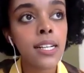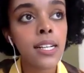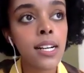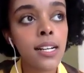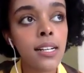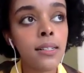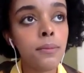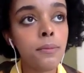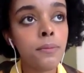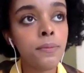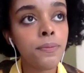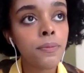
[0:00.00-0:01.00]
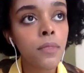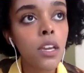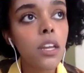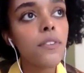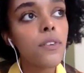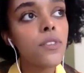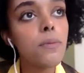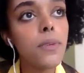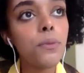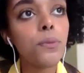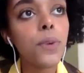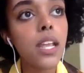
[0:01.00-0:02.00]
And I've also
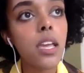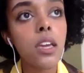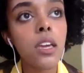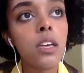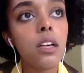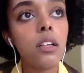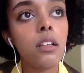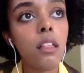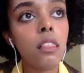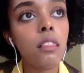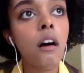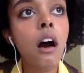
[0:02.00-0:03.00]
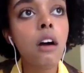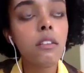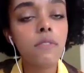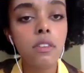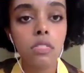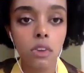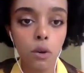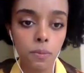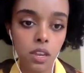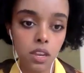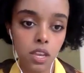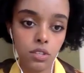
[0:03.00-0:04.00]
been reading a lot of
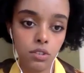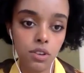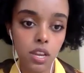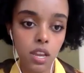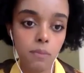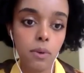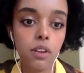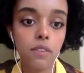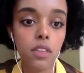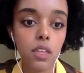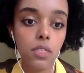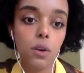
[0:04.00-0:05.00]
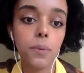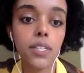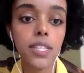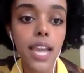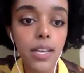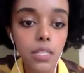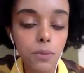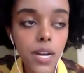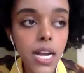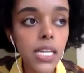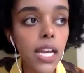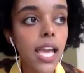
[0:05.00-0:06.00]
Ethiopian history. I'm part of the Ethiopian
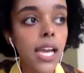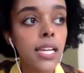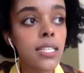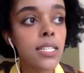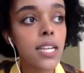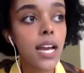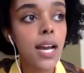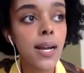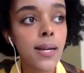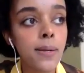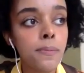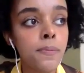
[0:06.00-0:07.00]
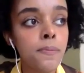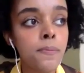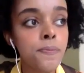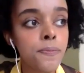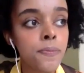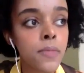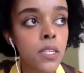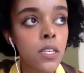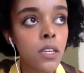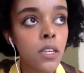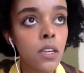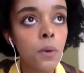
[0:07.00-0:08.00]
diaspora, and
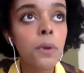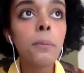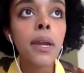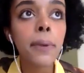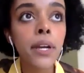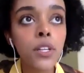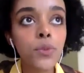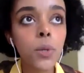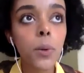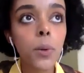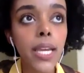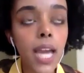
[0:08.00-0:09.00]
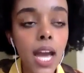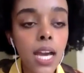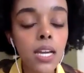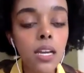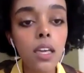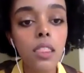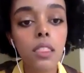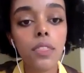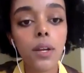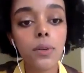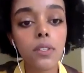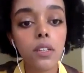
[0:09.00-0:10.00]
when my parents were quite young,
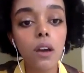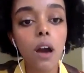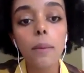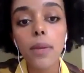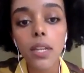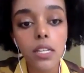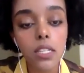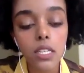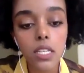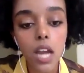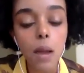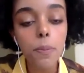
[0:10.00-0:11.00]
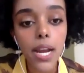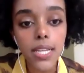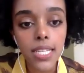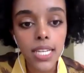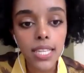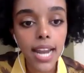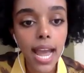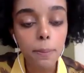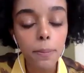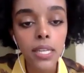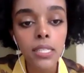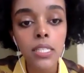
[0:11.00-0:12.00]
there was a communist uprising that
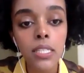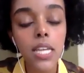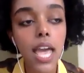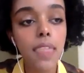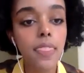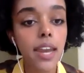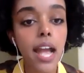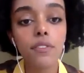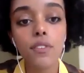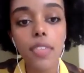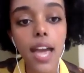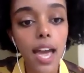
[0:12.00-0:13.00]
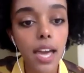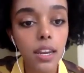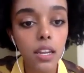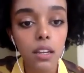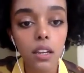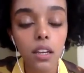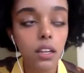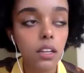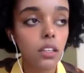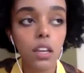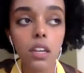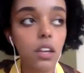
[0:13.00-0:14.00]
happened, and then after that, and
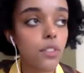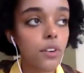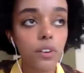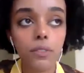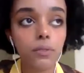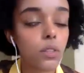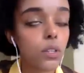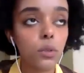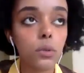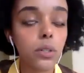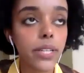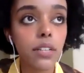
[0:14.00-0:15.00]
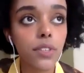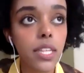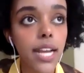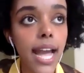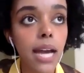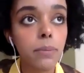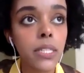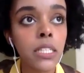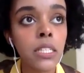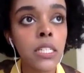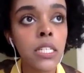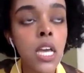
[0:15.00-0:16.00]
like another coup or whatever that happened.